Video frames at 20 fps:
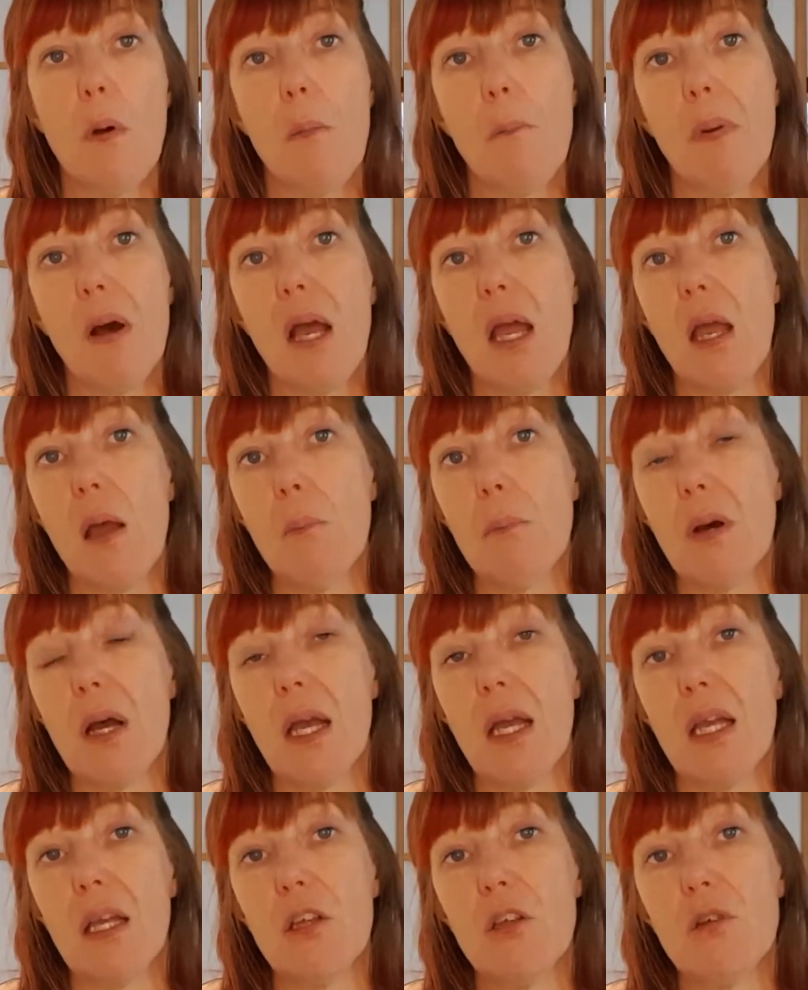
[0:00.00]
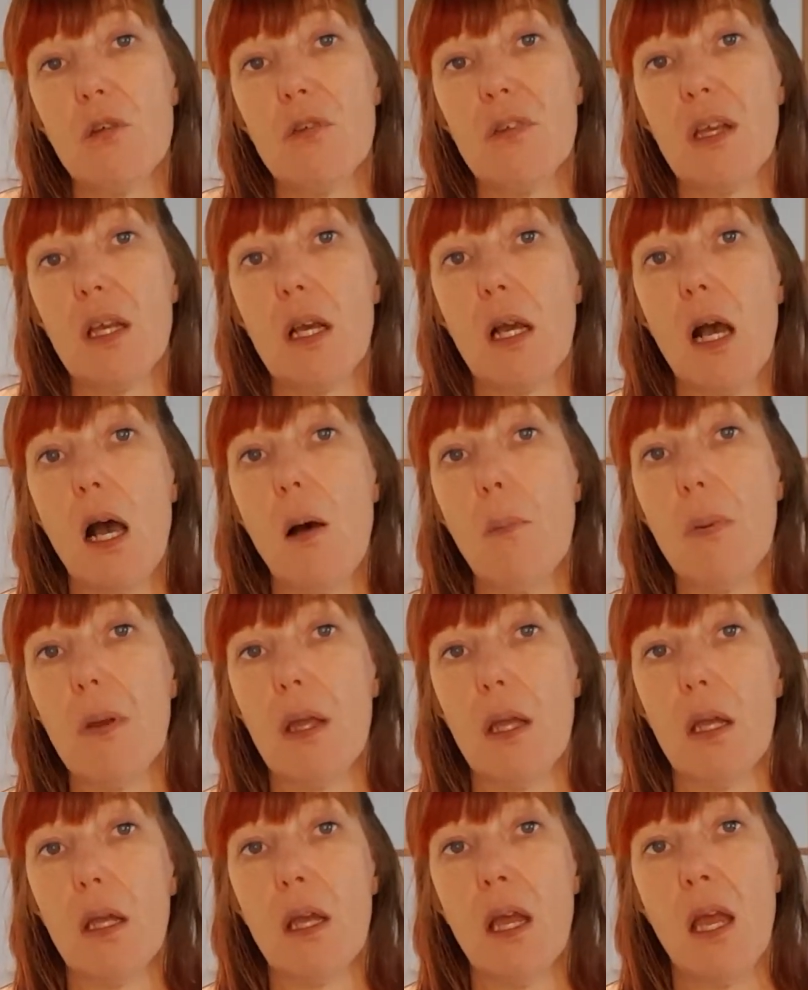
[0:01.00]
by using
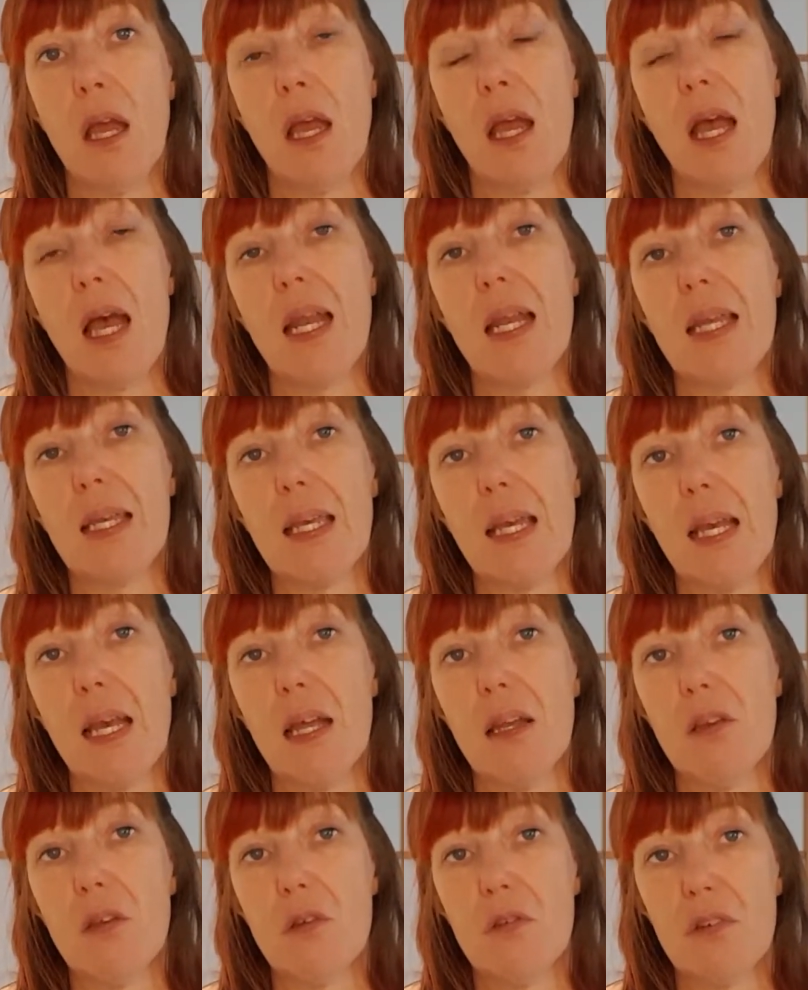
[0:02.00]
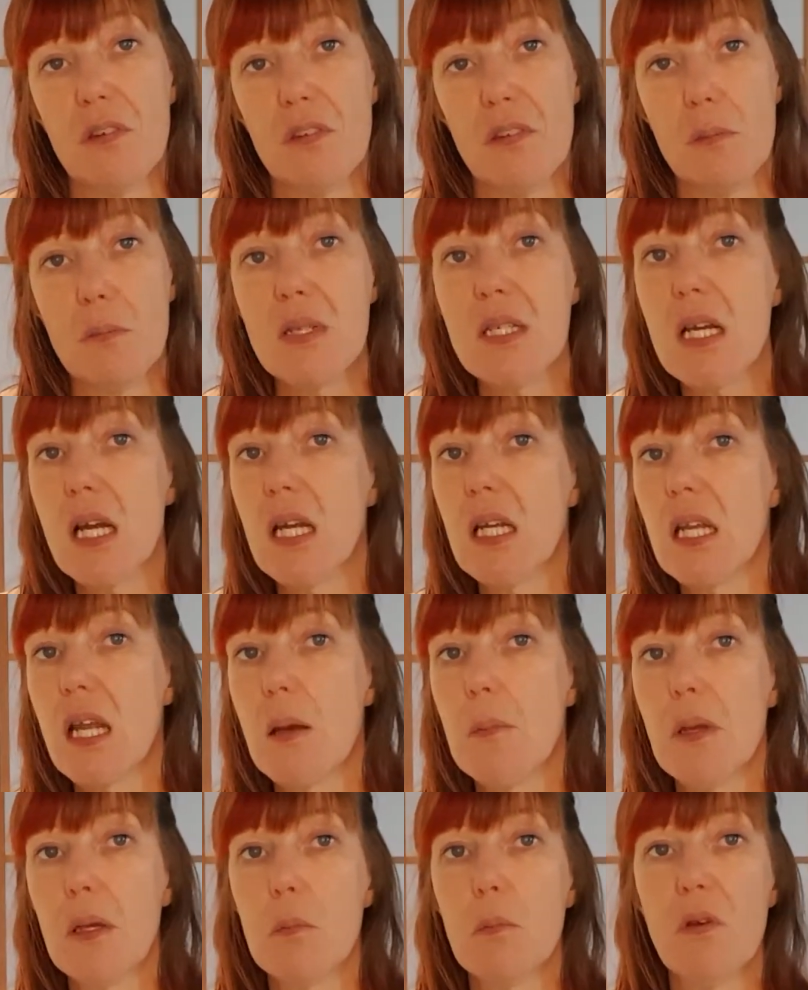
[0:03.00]
cupping, and again, using some
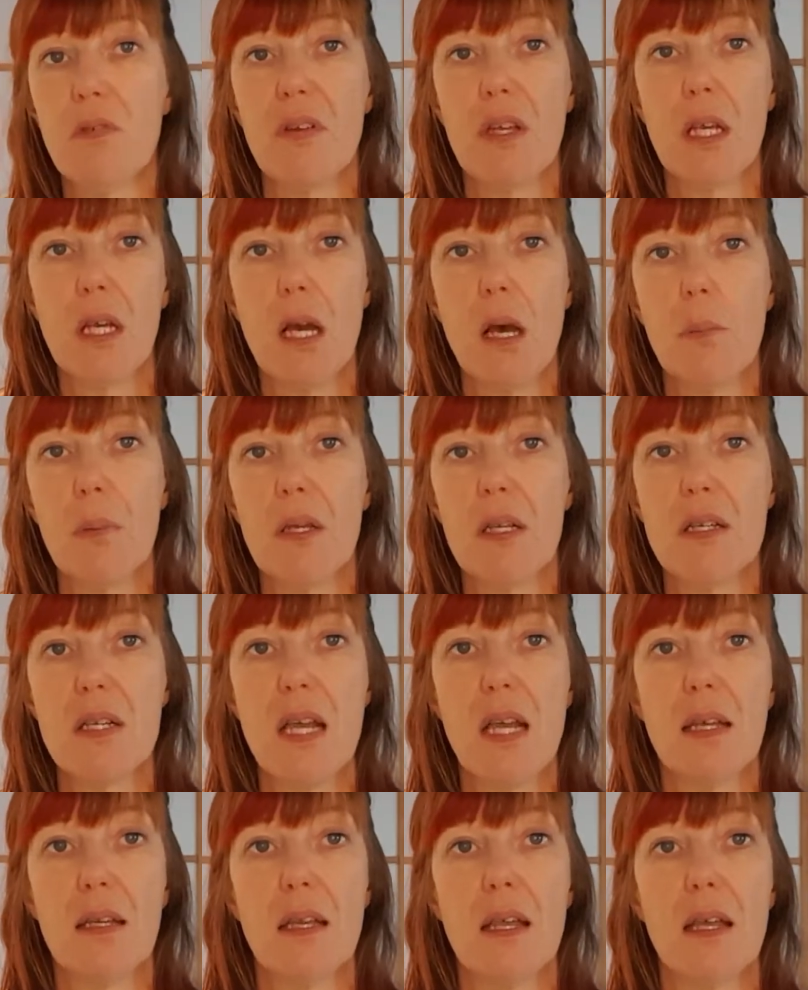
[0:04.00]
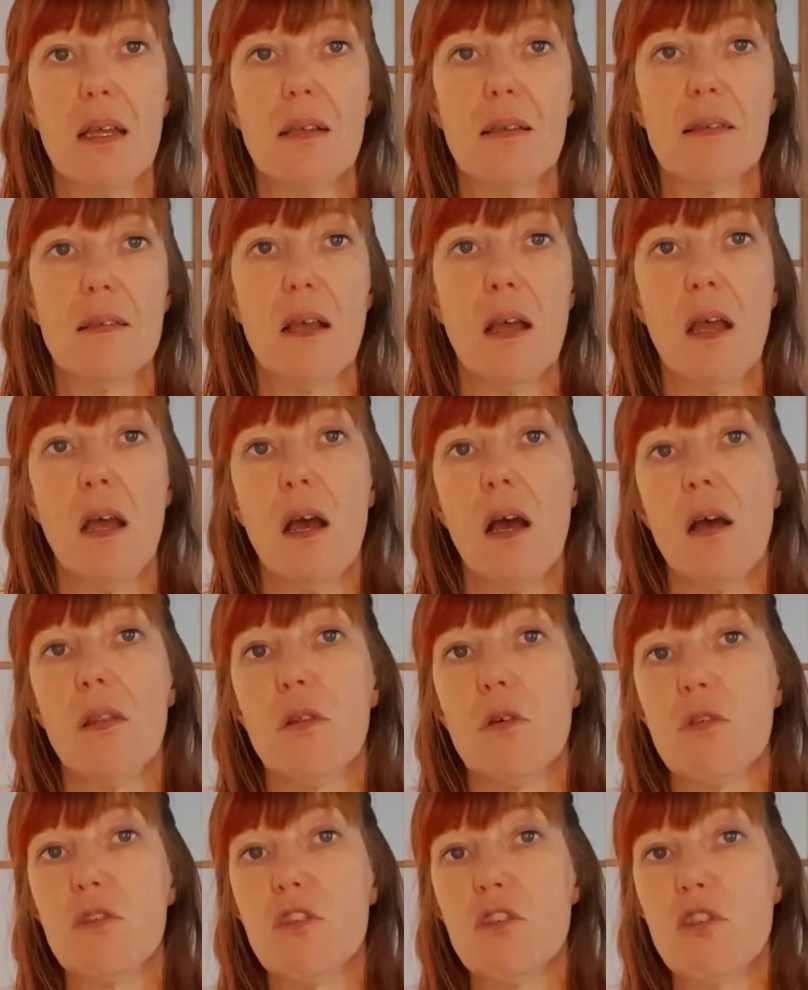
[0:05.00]
dynamic moving cupping techniques on
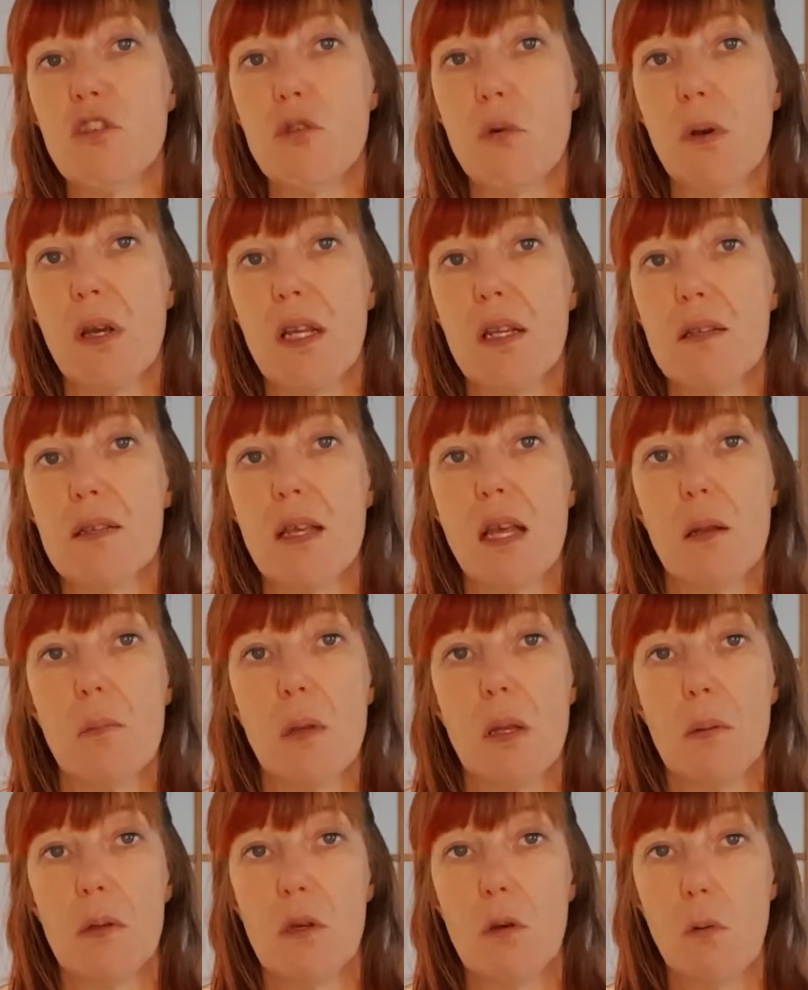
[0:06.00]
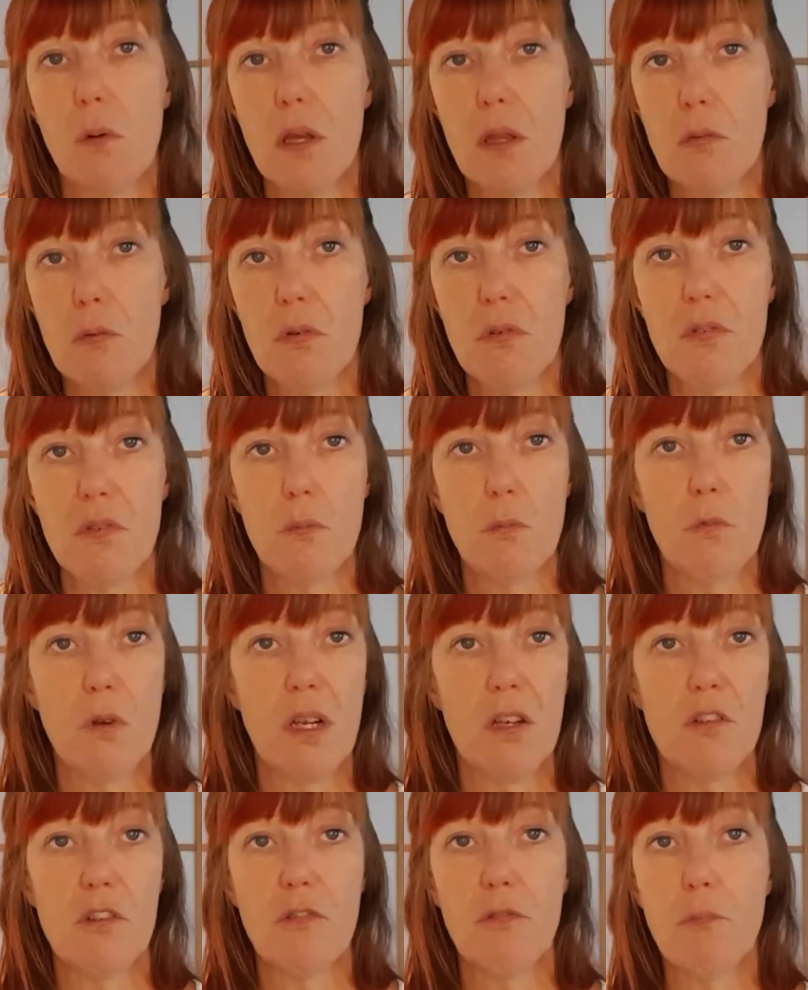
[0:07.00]
those joints and maybe going through some
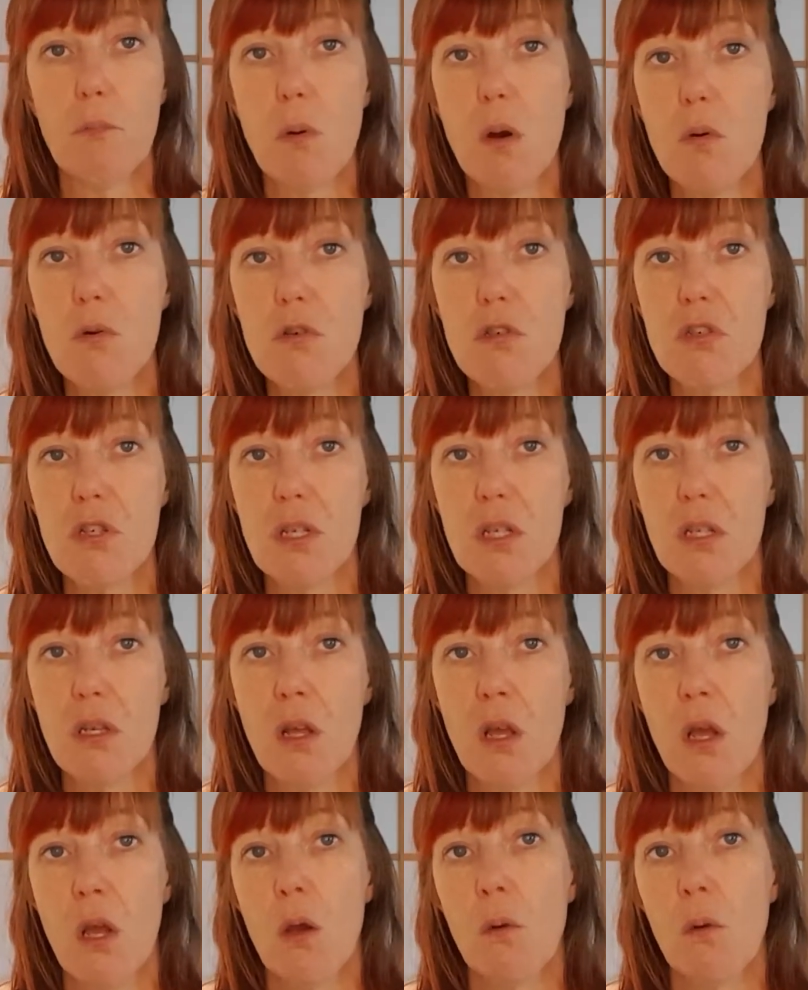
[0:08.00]
range of motion,